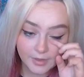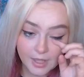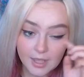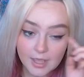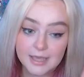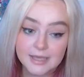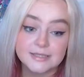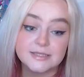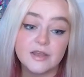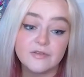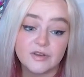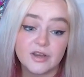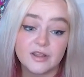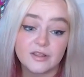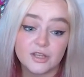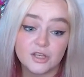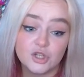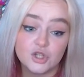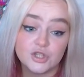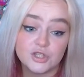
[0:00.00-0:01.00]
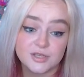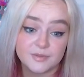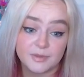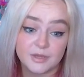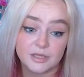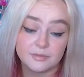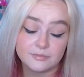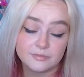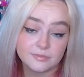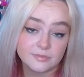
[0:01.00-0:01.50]
it's definitely new to
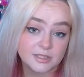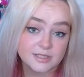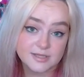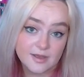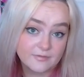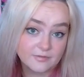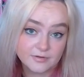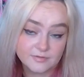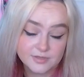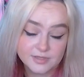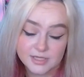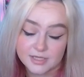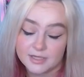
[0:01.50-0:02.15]
me because I've never seen